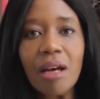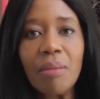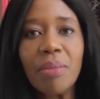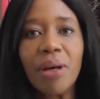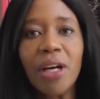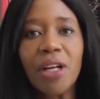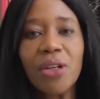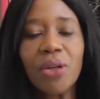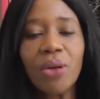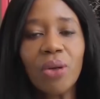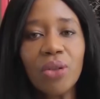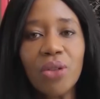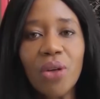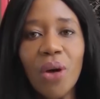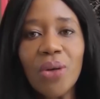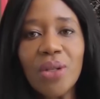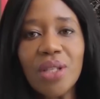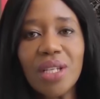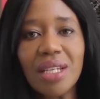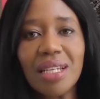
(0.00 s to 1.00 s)
But you'll
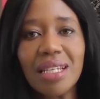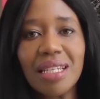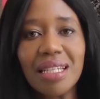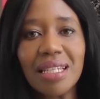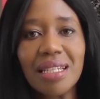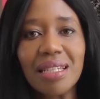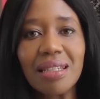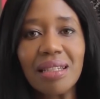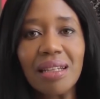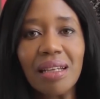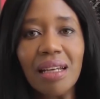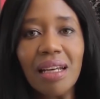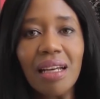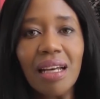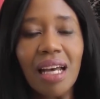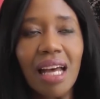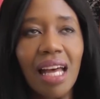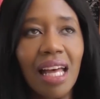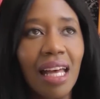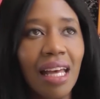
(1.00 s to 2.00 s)
notice,
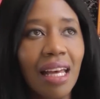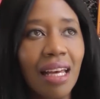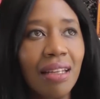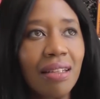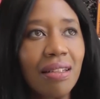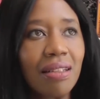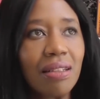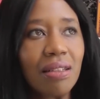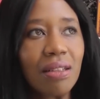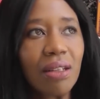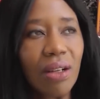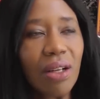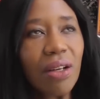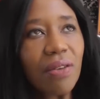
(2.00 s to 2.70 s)
and you know,